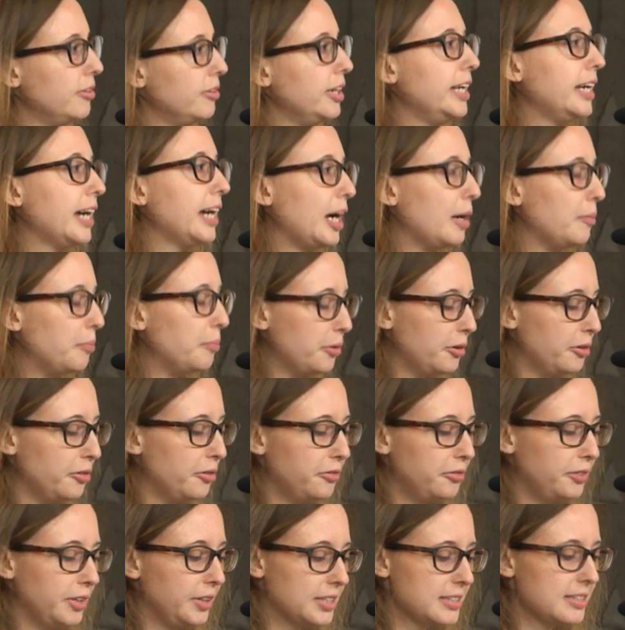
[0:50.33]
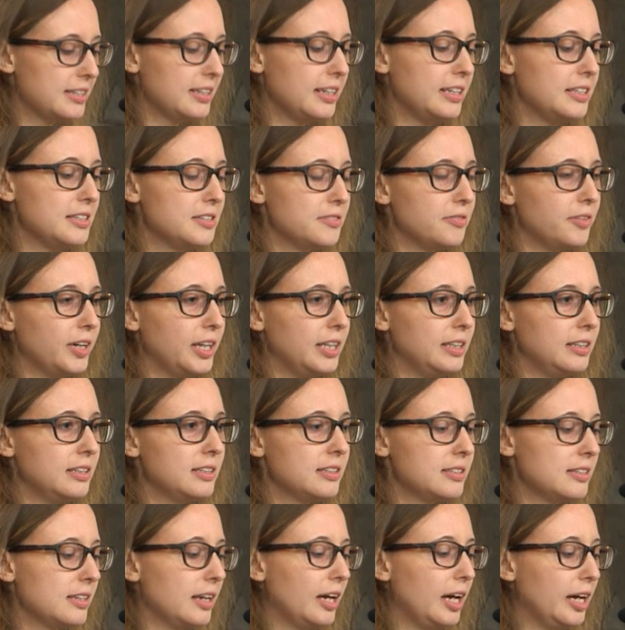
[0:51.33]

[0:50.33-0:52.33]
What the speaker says: recap of yesterday's events,